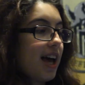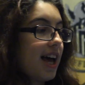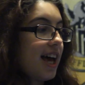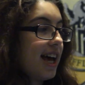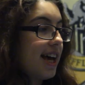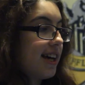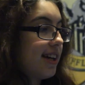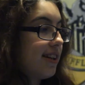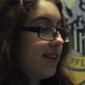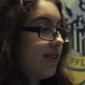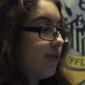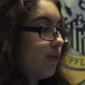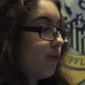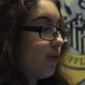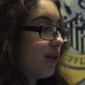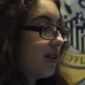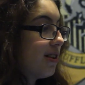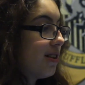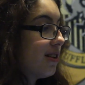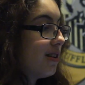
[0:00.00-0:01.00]
And
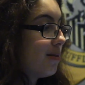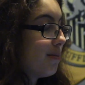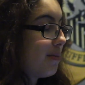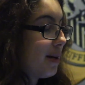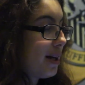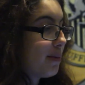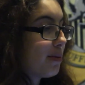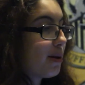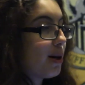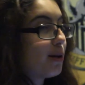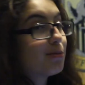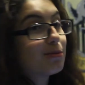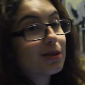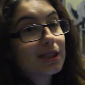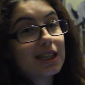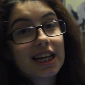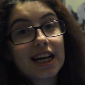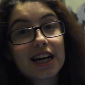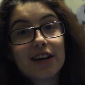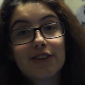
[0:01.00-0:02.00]
one of the main problems
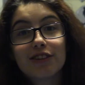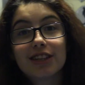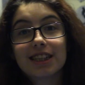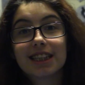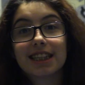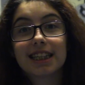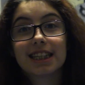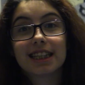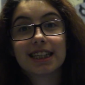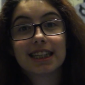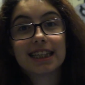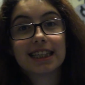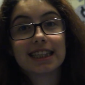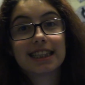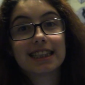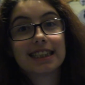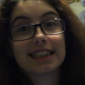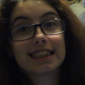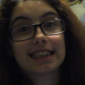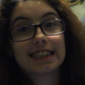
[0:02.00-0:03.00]
I have with it
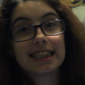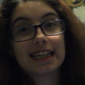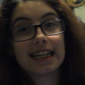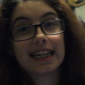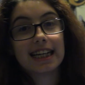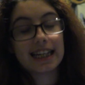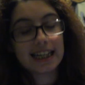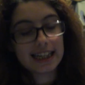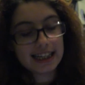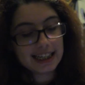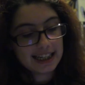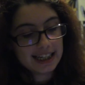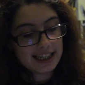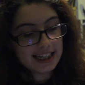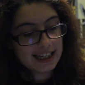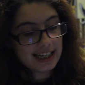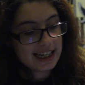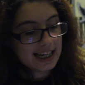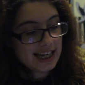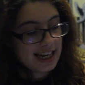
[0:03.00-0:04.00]
is that
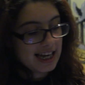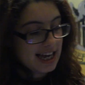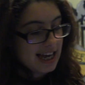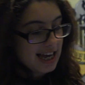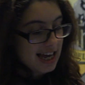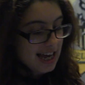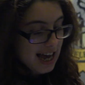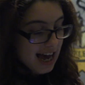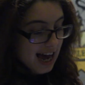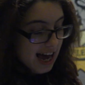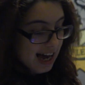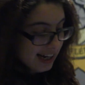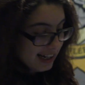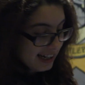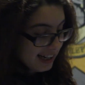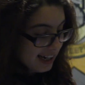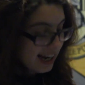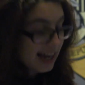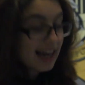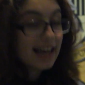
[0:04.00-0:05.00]
I
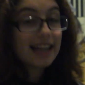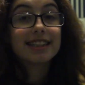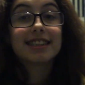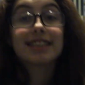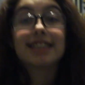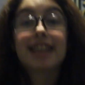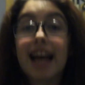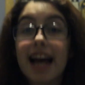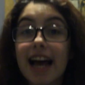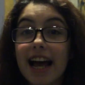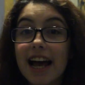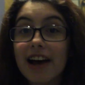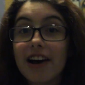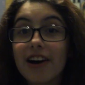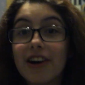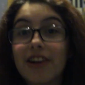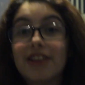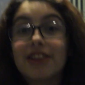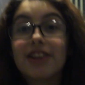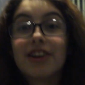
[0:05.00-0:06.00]
can't
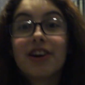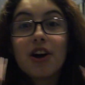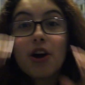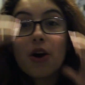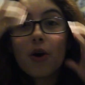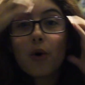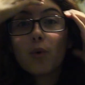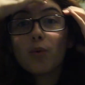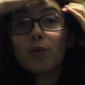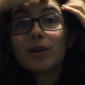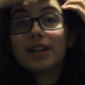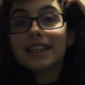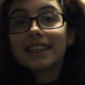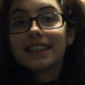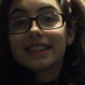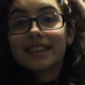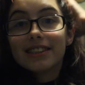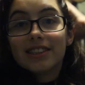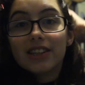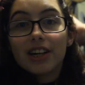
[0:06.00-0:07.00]
tell when
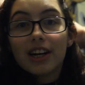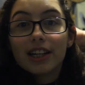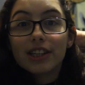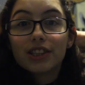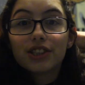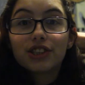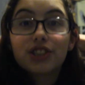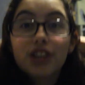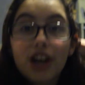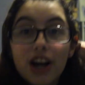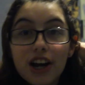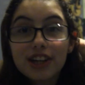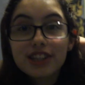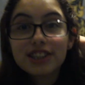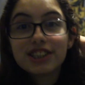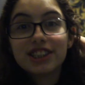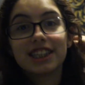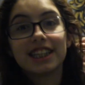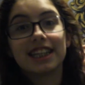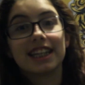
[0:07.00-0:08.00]
it's done
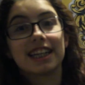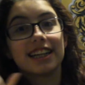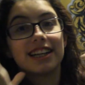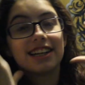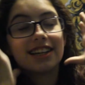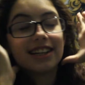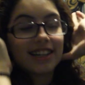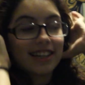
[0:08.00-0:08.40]
charging.